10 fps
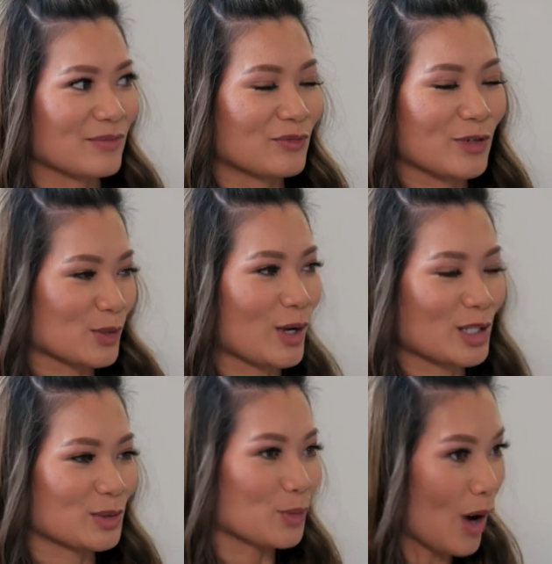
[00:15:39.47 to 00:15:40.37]
First
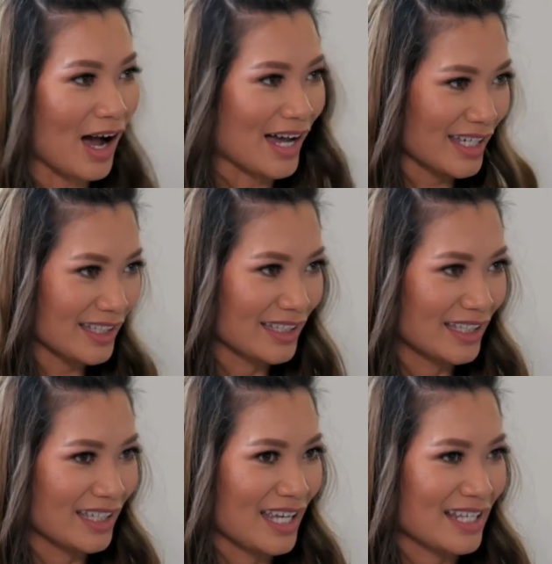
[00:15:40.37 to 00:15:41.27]
question, why?
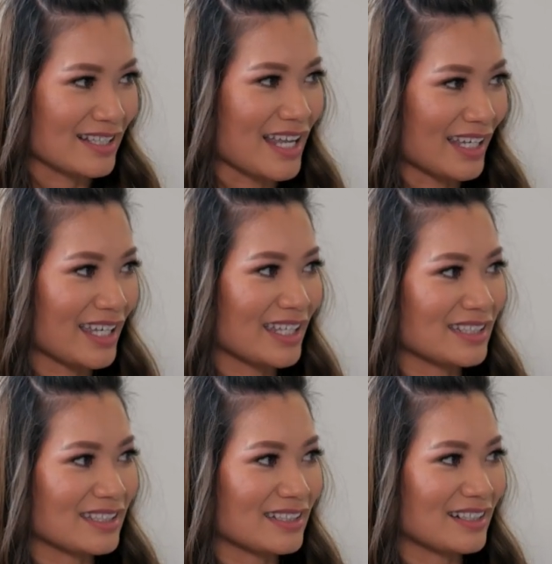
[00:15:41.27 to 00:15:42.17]

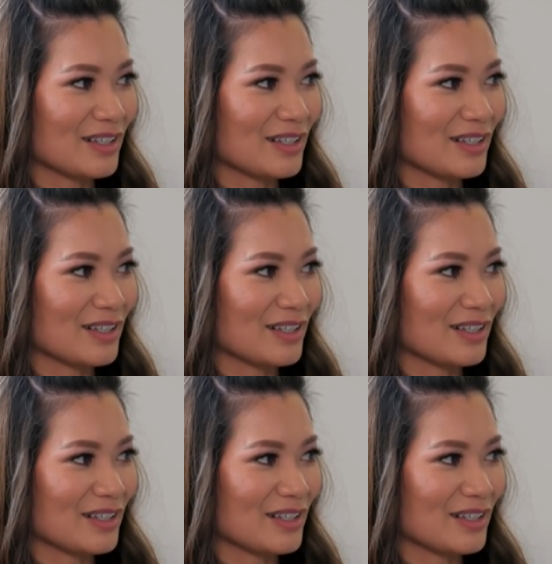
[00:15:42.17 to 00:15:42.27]
Second,